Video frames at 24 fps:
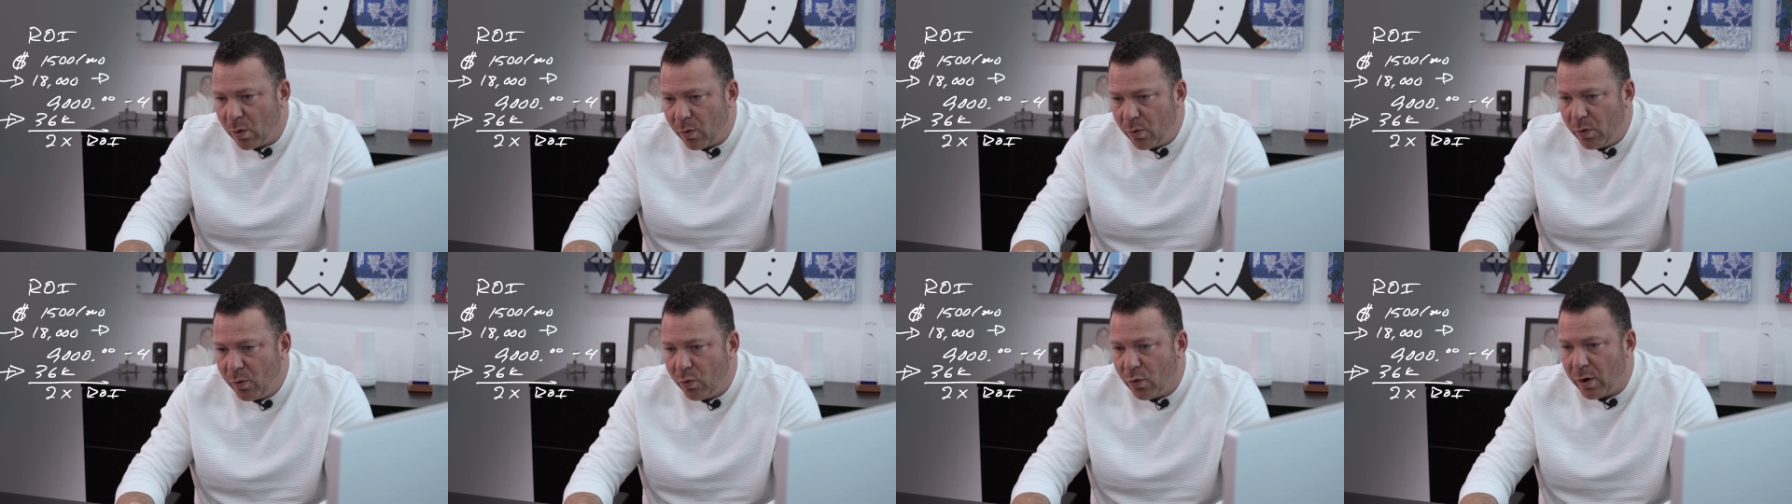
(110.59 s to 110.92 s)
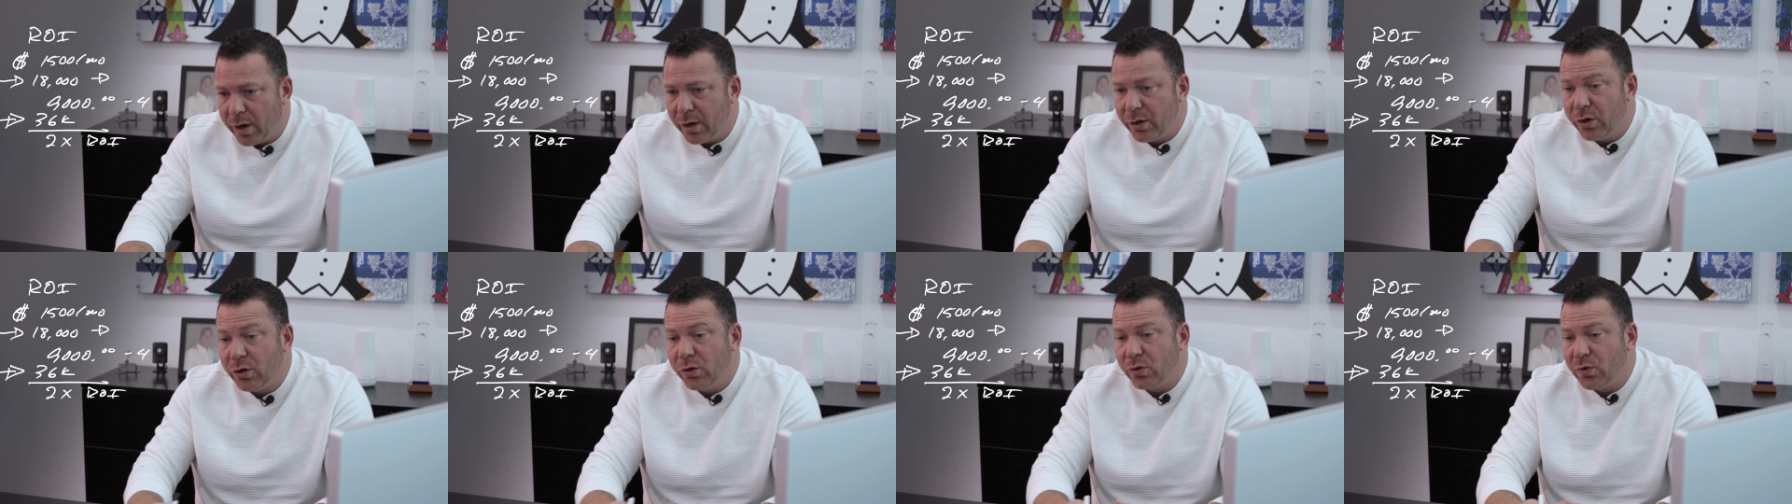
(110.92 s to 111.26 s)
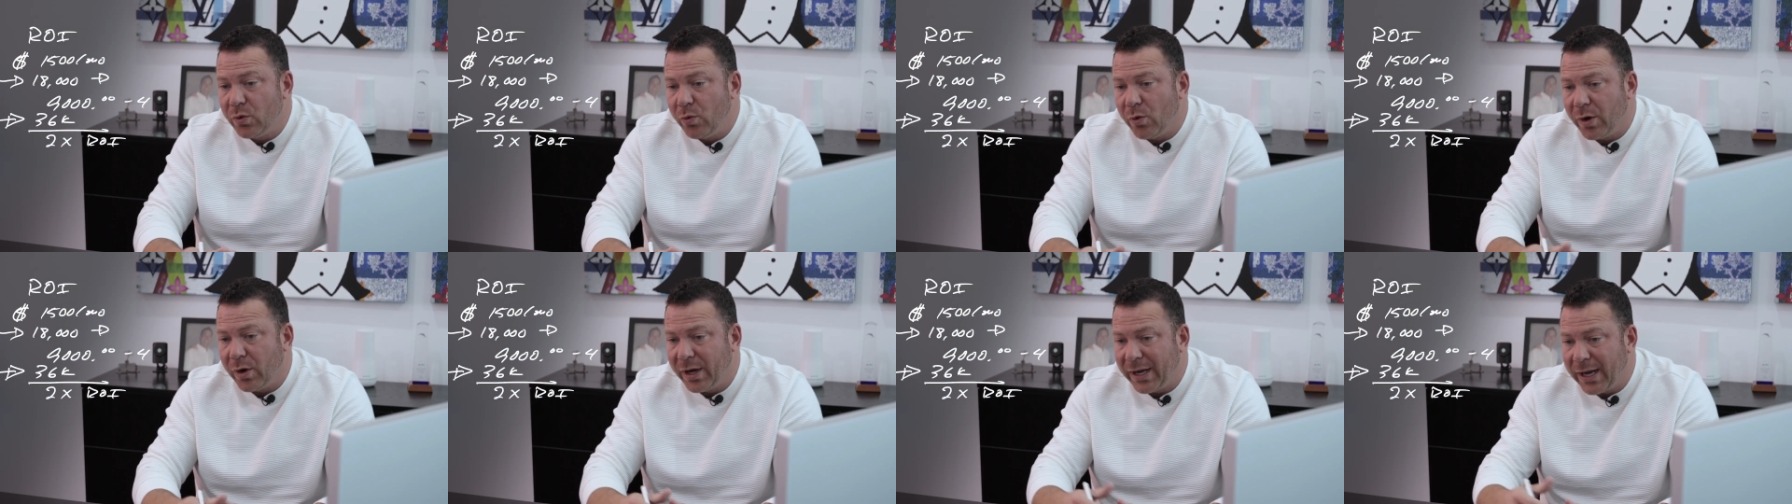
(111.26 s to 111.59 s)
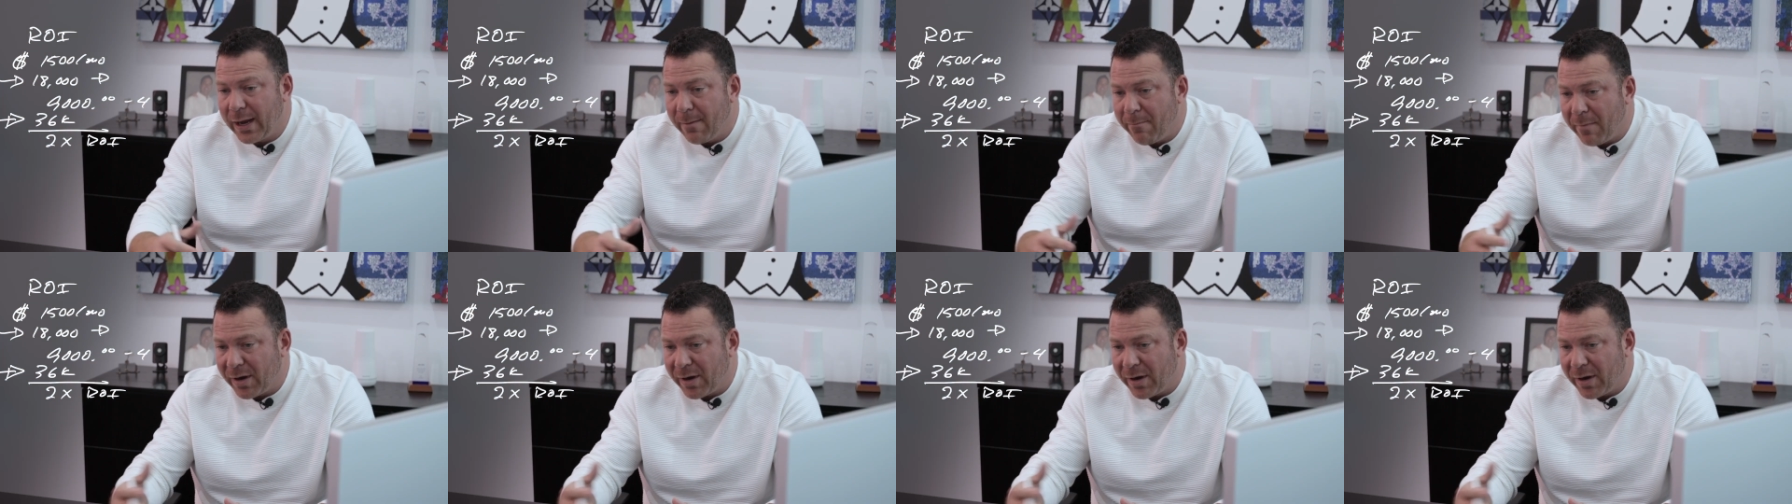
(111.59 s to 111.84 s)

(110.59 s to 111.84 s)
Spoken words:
What we want to do is we want to get